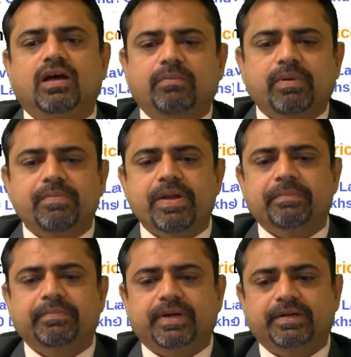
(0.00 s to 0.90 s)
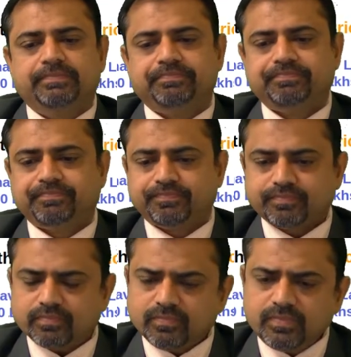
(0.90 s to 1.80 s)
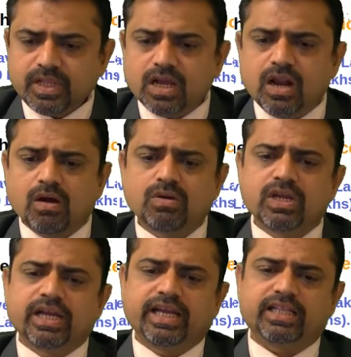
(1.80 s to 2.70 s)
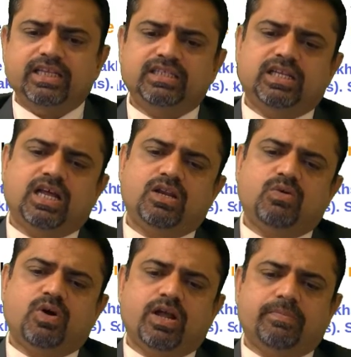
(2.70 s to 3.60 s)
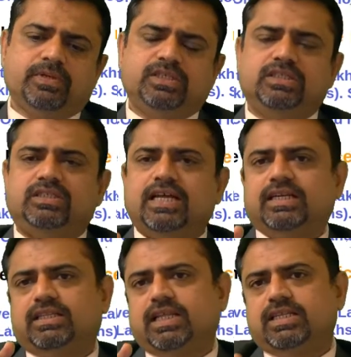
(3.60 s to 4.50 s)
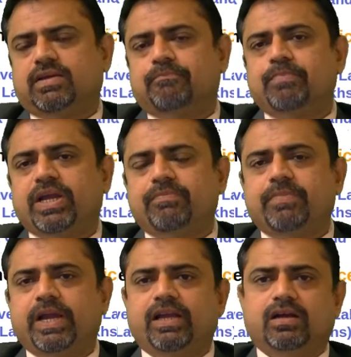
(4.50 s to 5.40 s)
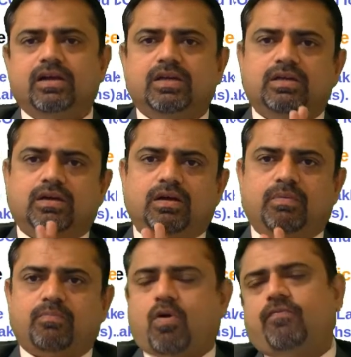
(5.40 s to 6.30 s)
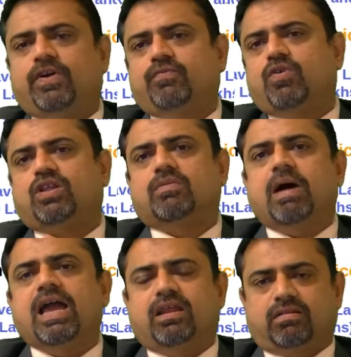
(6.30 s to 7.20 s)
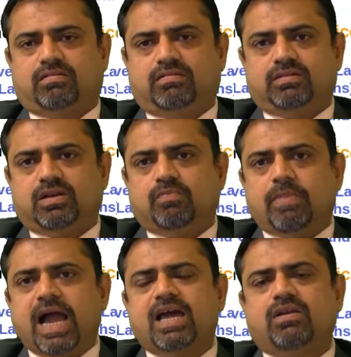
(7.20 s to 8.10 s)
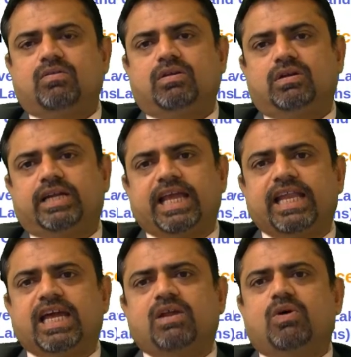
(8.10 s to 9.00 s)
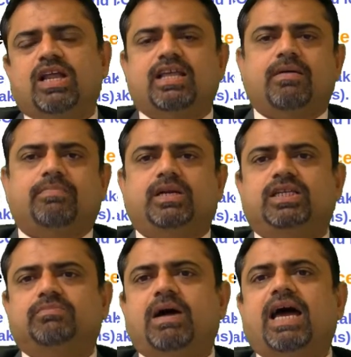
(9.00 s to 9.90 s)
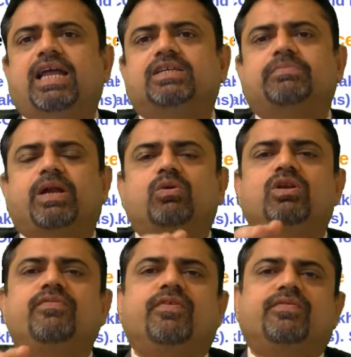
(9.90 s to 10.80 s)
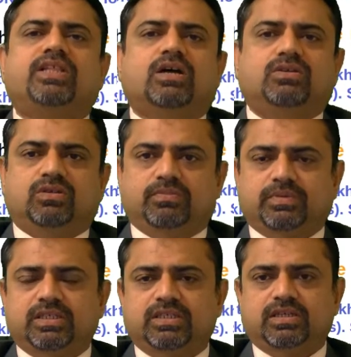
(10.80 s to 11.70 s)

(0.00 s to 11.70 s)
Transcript: premium, right? Now in this scenario, what happens is that there is a big profit for the buyer. Now buyer, technically what has happened is buyer has paid only 50,000 rupees.